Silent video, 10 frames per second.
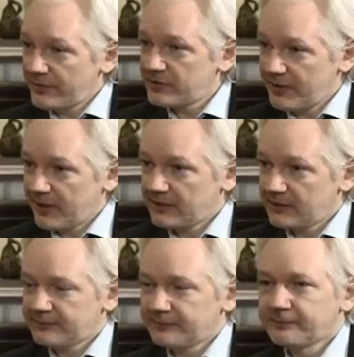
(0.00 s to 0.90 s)
few months
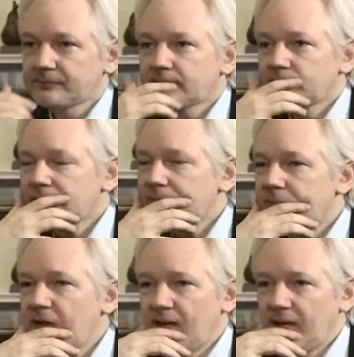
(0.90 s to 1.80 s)
back,
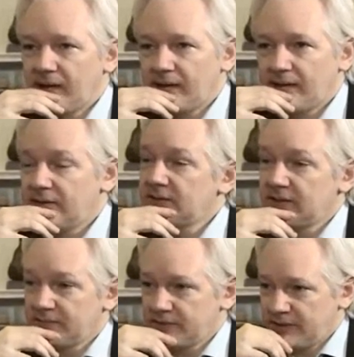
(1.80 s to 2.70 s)
there
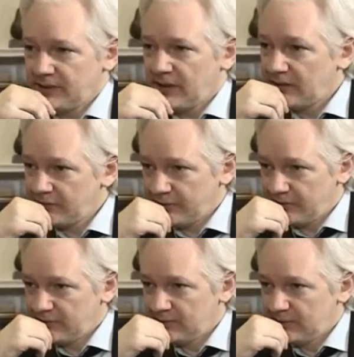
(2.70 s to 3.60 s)
are
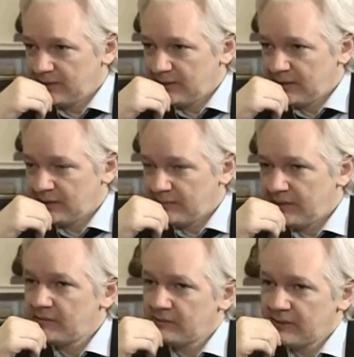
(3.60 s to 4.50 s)
1,700
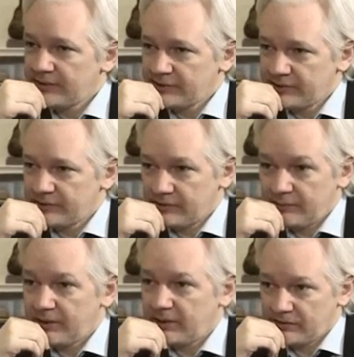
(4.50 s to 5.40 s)
in relation
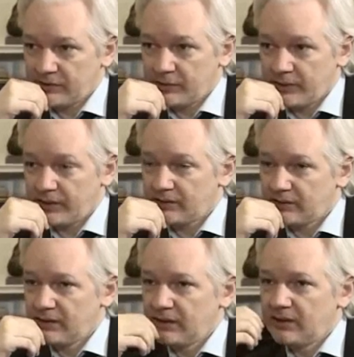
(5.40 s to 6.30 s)
to Libya. So
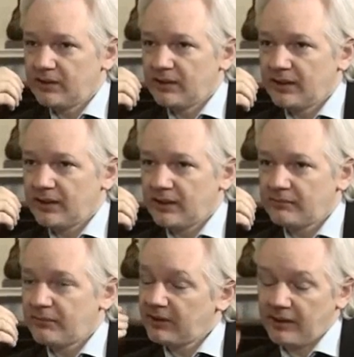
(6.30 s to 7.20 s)

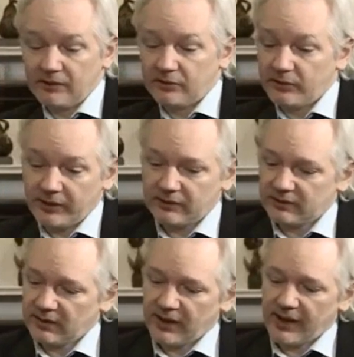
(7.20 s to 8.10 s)

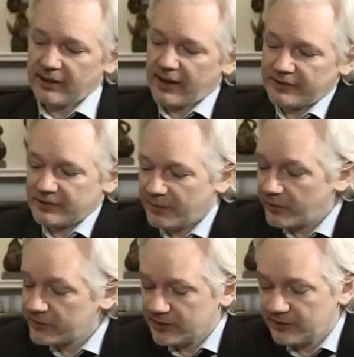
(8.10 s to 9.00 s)
including, I
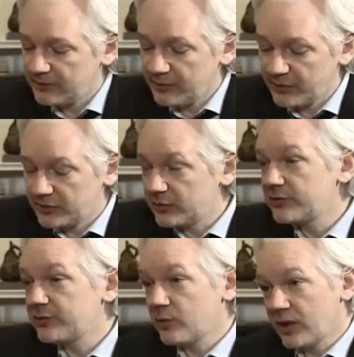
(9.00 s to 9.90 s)
suppose that the most
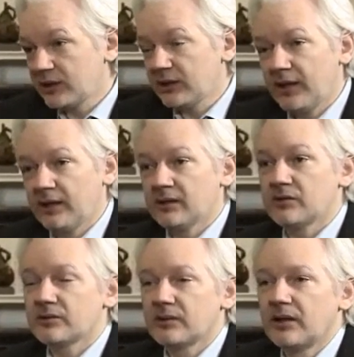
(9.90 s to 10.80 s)
useful one
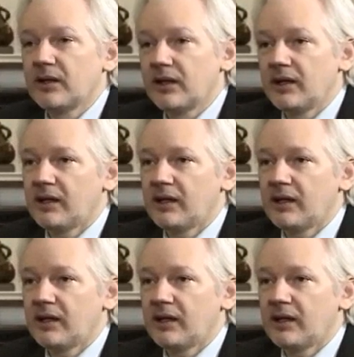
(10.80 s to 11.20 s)
is